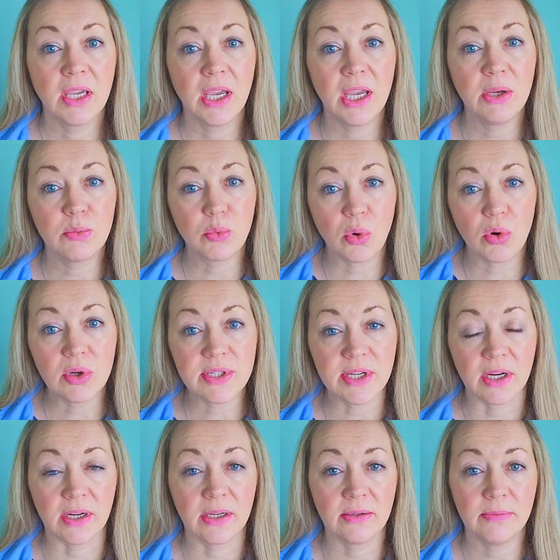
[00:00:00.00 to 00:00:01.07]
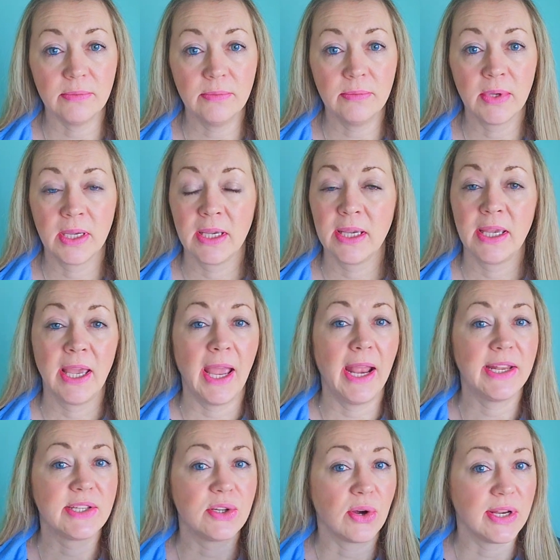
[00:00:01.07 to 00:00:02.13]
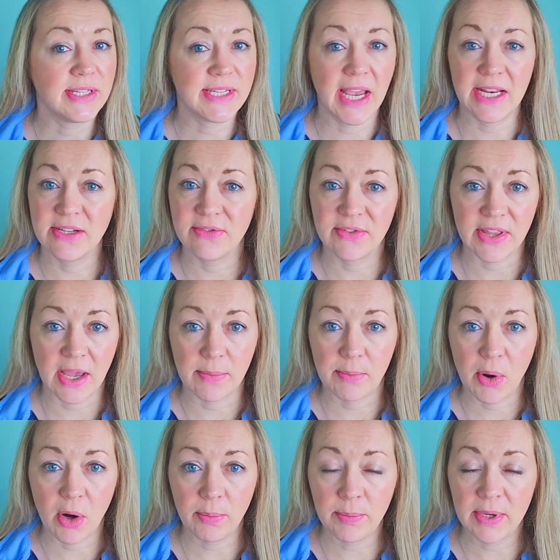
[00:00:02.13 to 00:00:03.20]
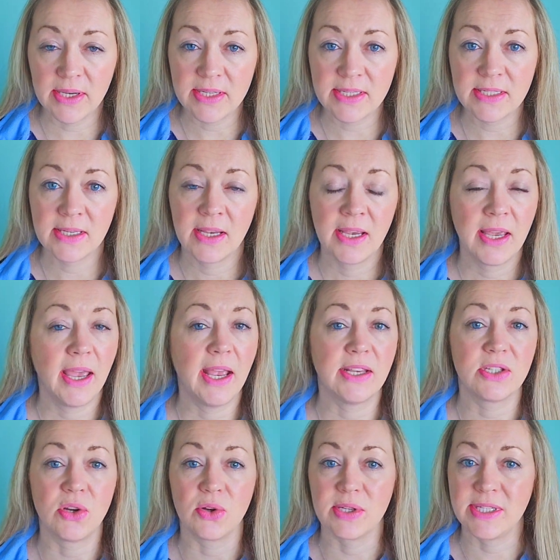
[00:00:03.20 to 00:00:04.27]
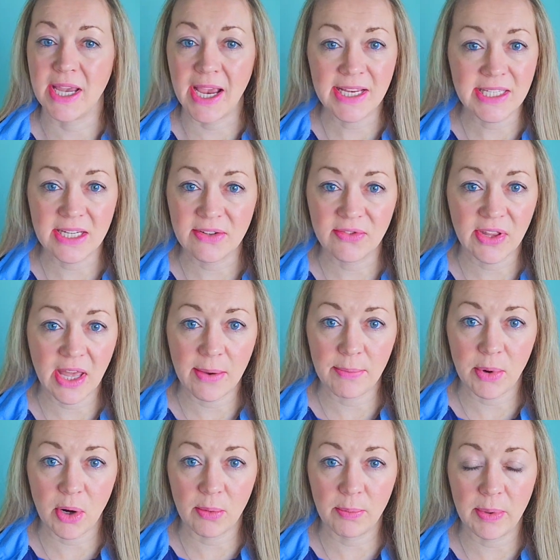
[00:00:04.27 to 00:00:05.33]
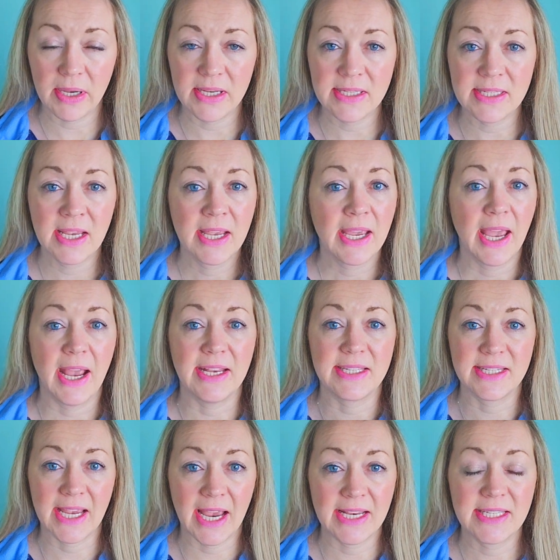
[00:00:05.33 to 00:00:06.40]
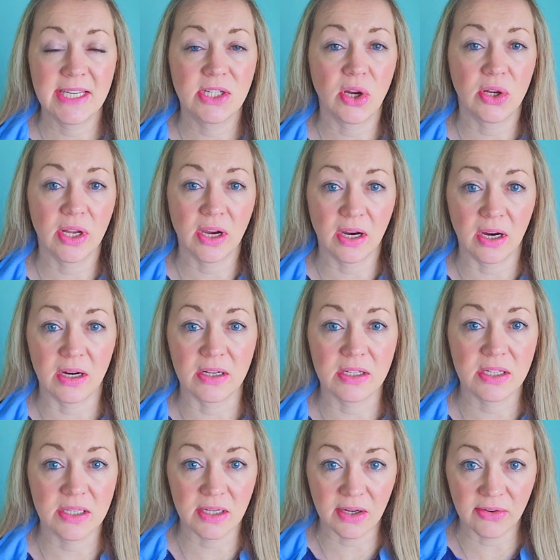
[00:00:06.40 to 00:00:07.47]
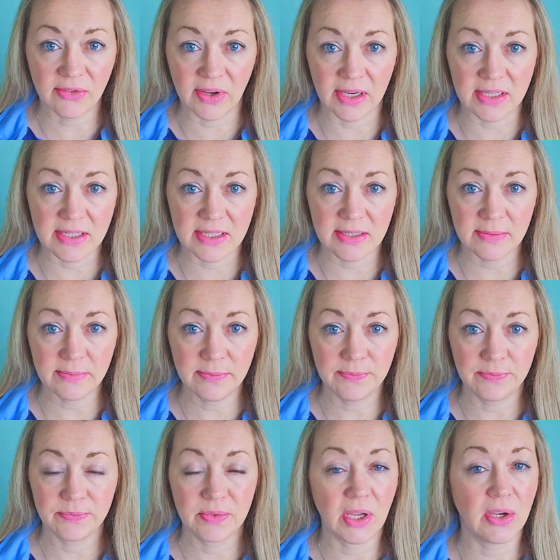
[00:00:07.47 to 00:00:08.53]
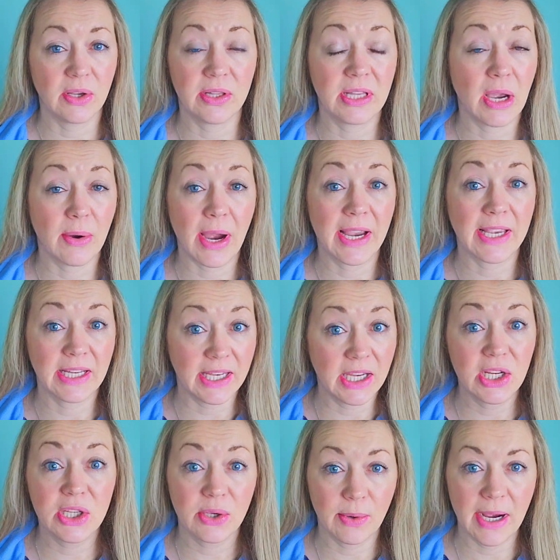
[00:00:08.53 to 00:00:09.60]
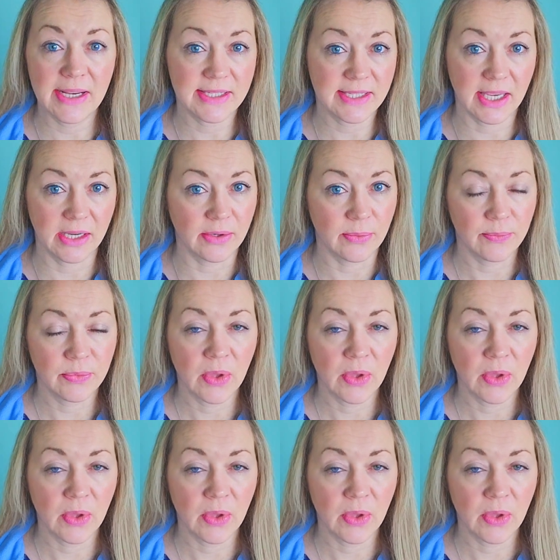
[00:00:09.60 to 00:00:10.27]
in water, it's not intended for that purpose. It's not tested for that purpose, it's tested on a hard surface. Now I can hear you asking,